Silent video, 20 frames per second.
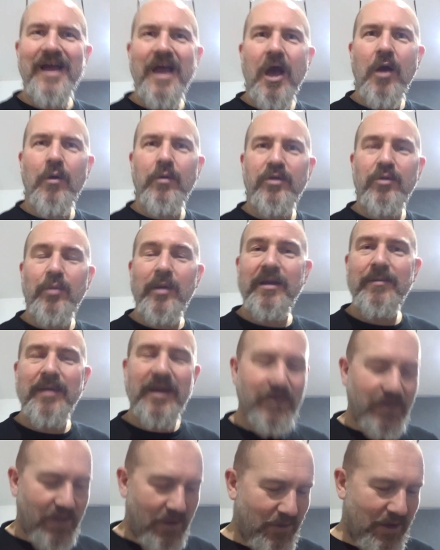Oh, it's 20
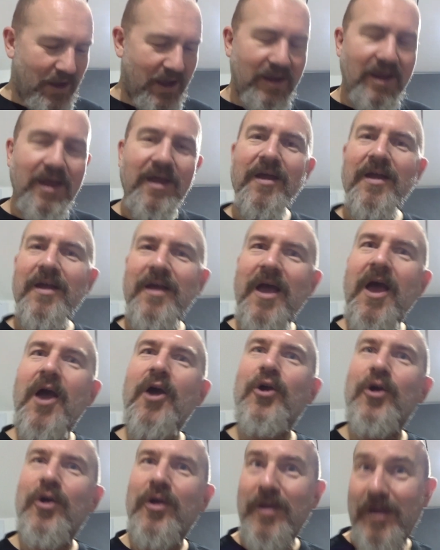minutes, okay.
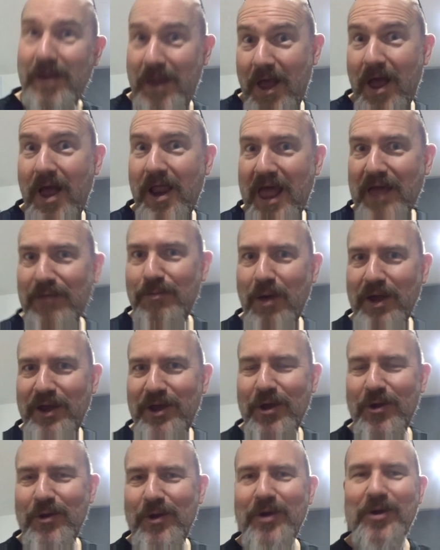That's my
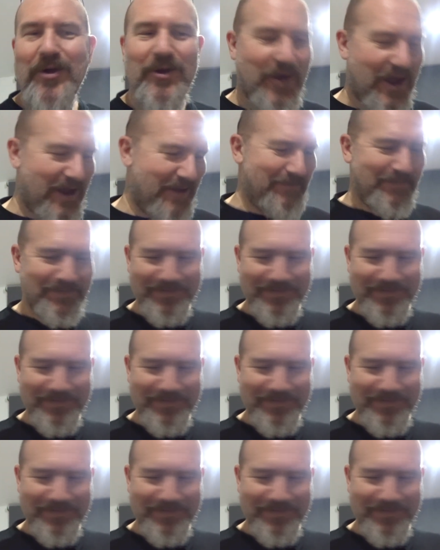cue. Good night.